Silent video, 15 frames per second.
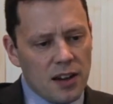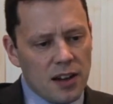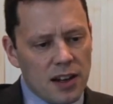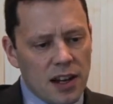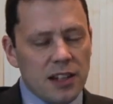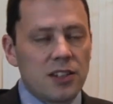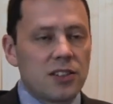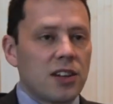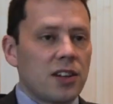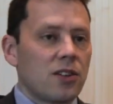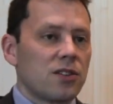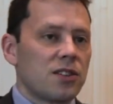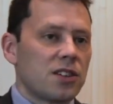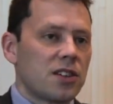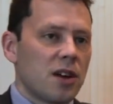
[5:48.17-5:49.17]
Latest
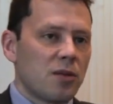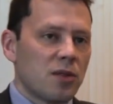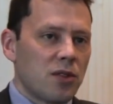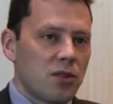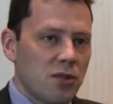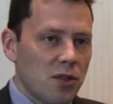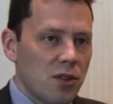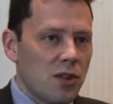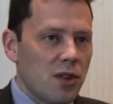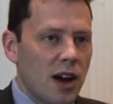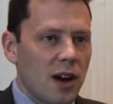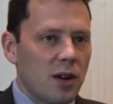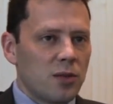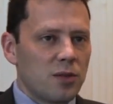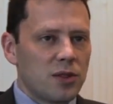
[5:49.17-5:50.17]
technologies coming through
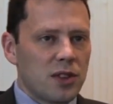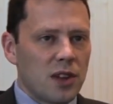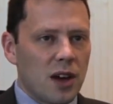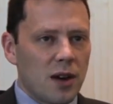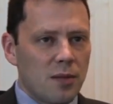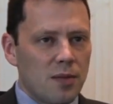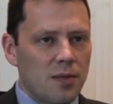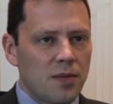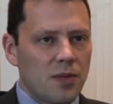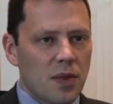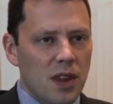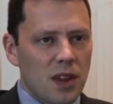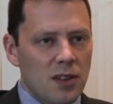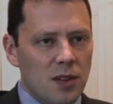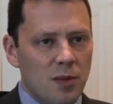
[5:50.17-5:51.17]
helps
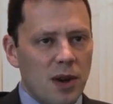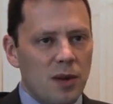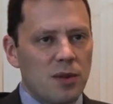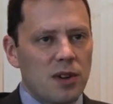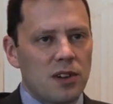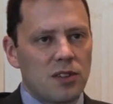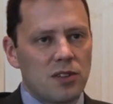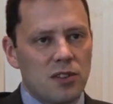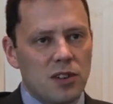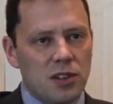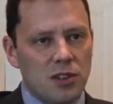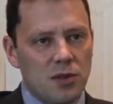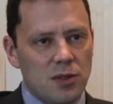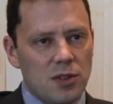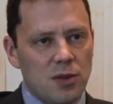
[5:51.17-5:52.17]
the payment industry
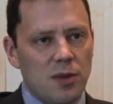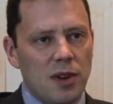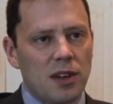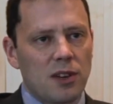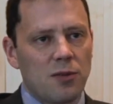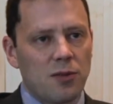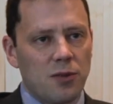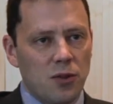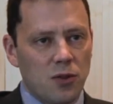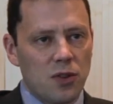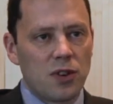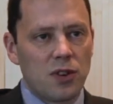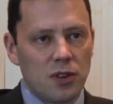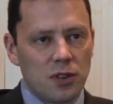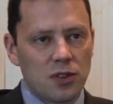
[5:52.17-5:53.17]
to make full
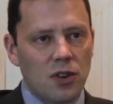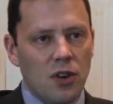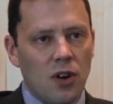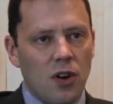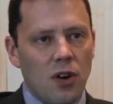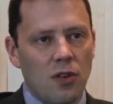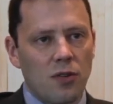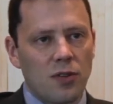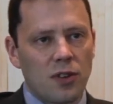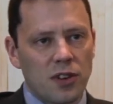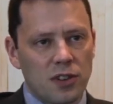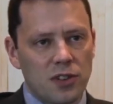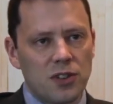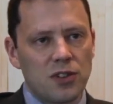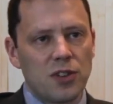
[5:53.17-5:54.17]
use of
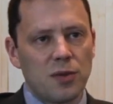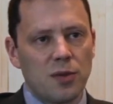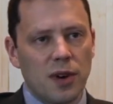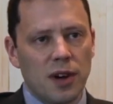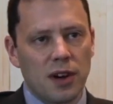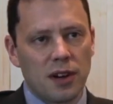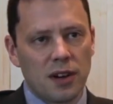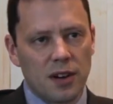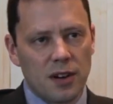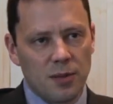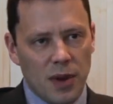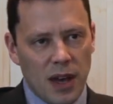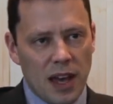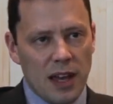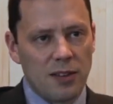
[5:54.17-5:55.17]
consumer
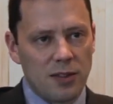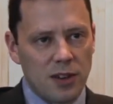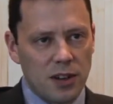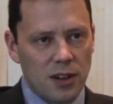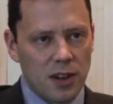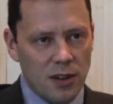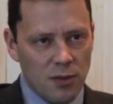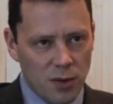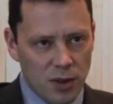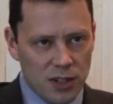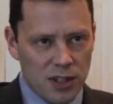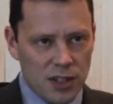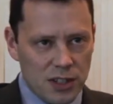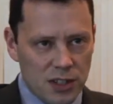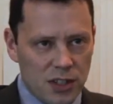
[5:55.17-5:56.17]
behavior,
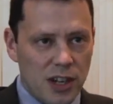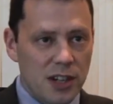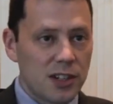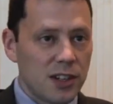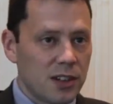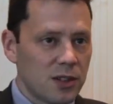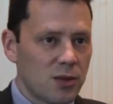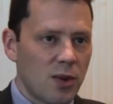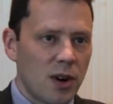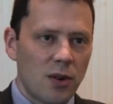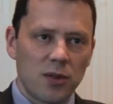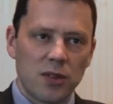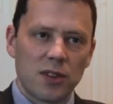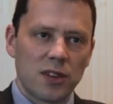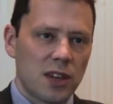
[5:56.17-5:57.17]
which is changing as
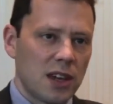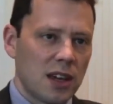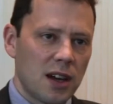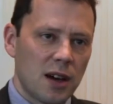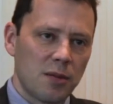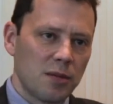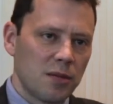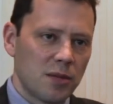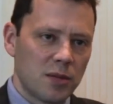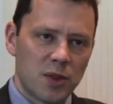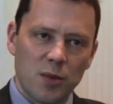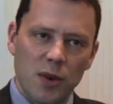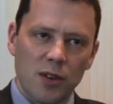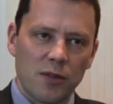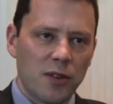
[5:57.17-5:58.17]
well. The
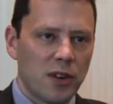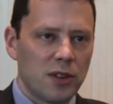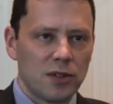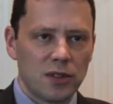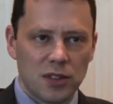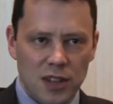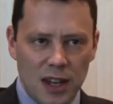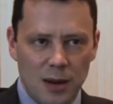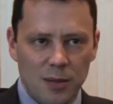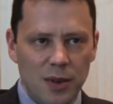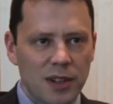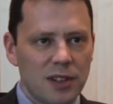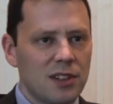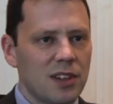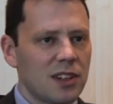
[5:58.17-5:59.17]
smartphones,
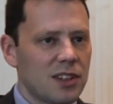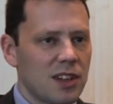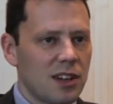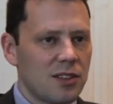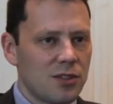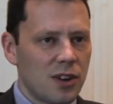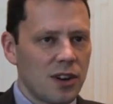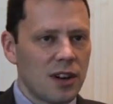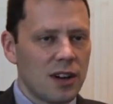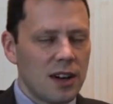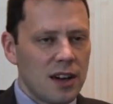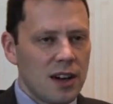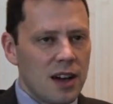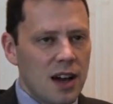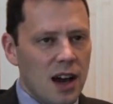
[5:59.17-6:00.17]
tablets, etc.
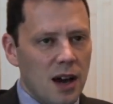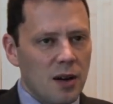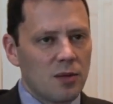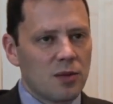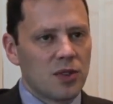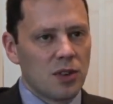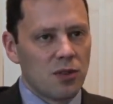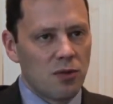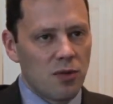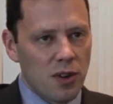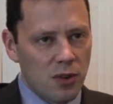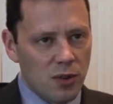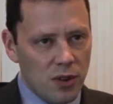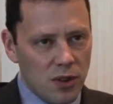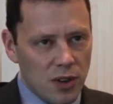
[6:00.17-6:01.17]

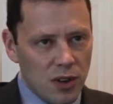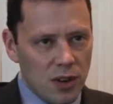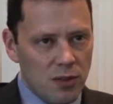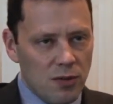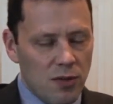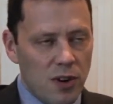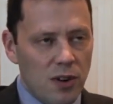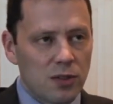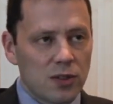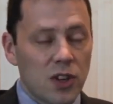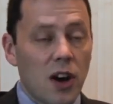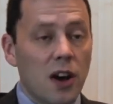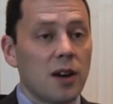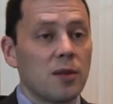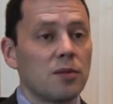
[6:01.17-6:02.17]
So
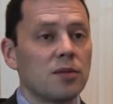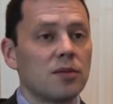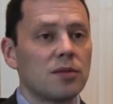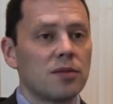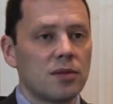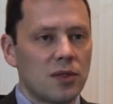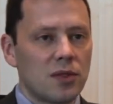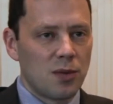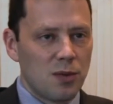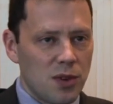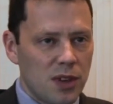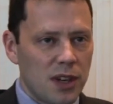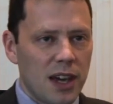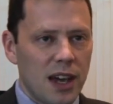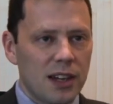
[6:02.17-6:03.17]
real-time
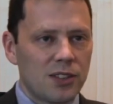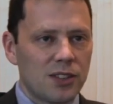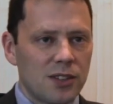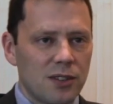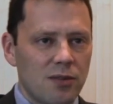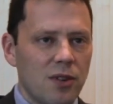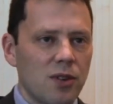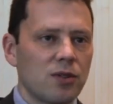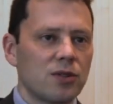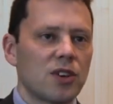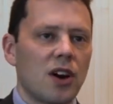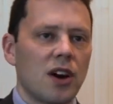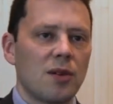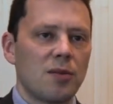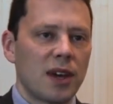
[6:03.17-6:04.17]
communication,
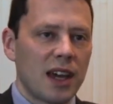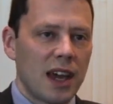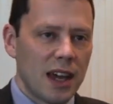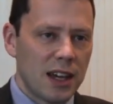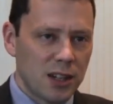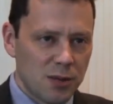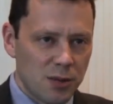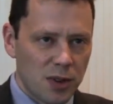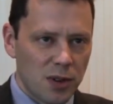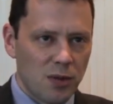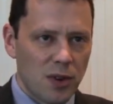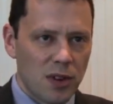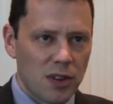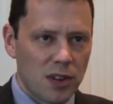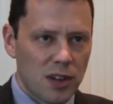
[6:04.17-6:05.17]
real-time engagement
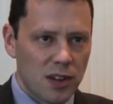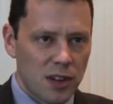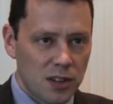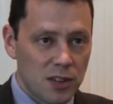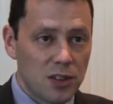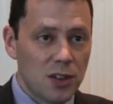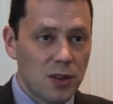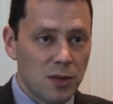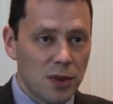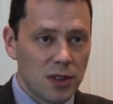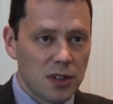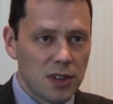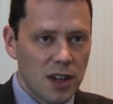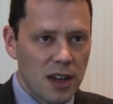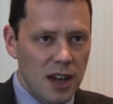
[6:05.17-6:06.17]
with
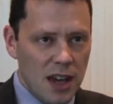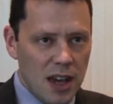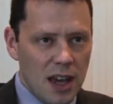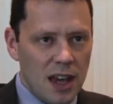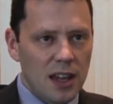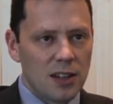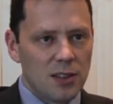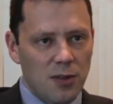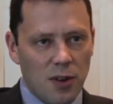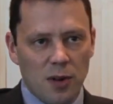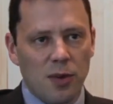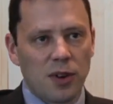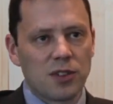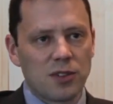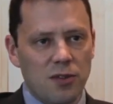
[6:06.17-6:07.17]
consumers is
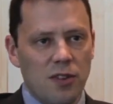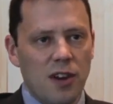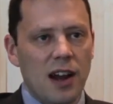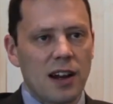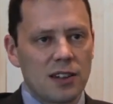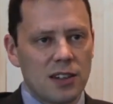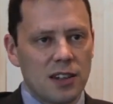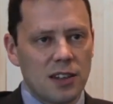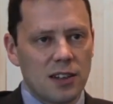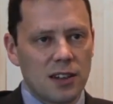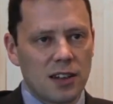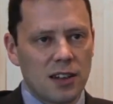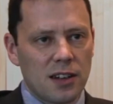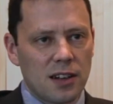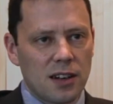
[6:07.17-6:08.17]
very much a reality
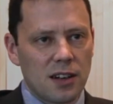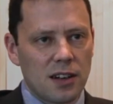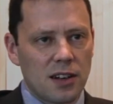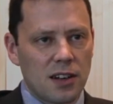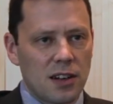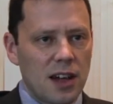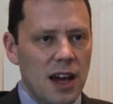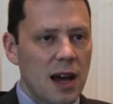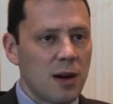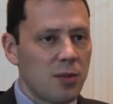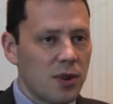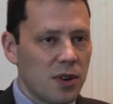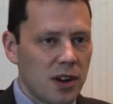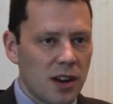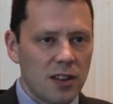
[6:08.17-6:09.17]
that can
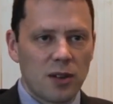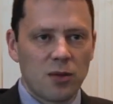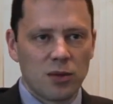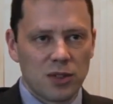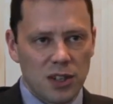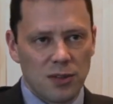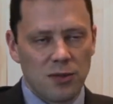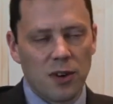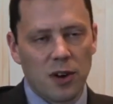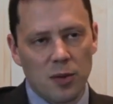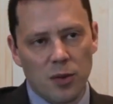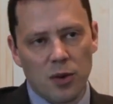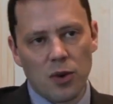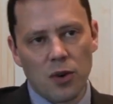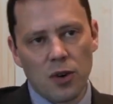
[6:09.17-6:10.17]
happen, and I think we'll see
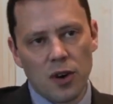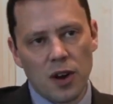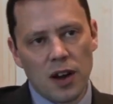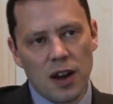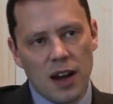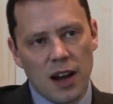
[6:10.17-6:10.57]
far more